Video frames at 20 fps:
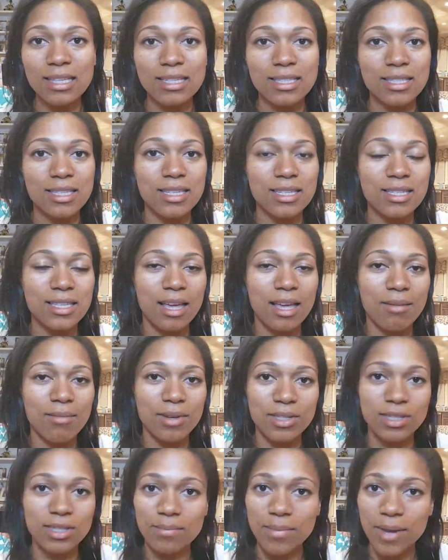This is how
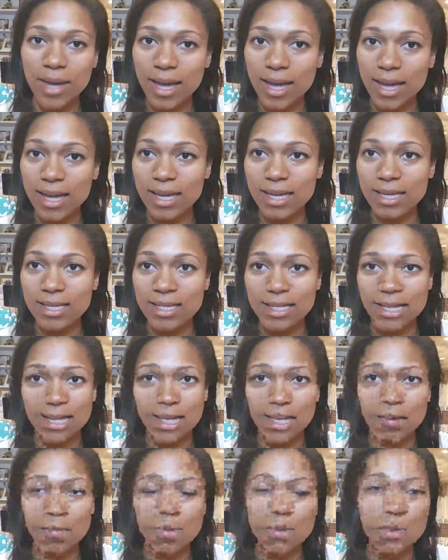much it pays.
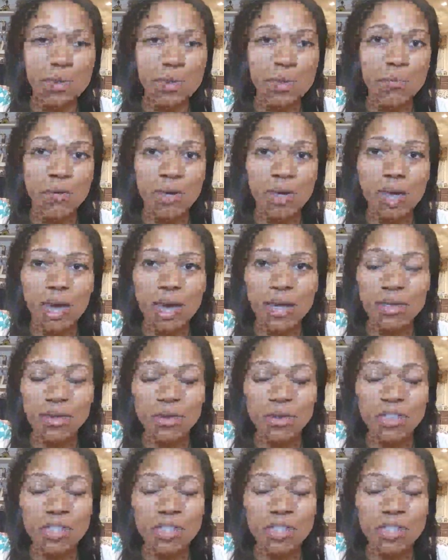Like, it was super casual.